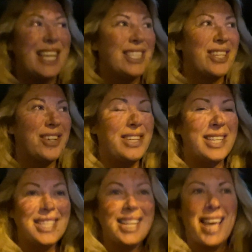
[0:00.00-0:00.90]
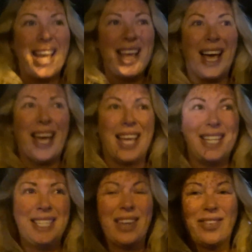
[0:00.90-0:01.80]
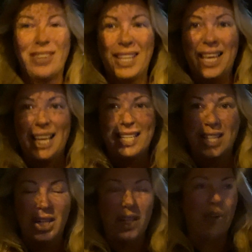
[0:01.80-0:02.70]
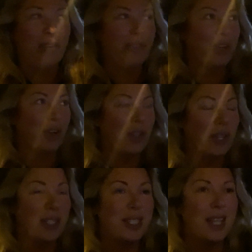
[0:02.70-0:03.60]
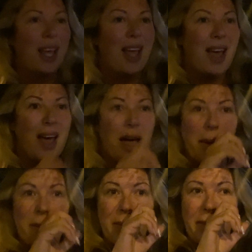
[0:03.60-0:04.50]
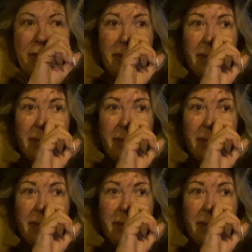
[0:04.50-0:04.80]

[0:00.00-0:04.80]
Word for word: So, yesterday, I definitely had a lot of chocolate. Um,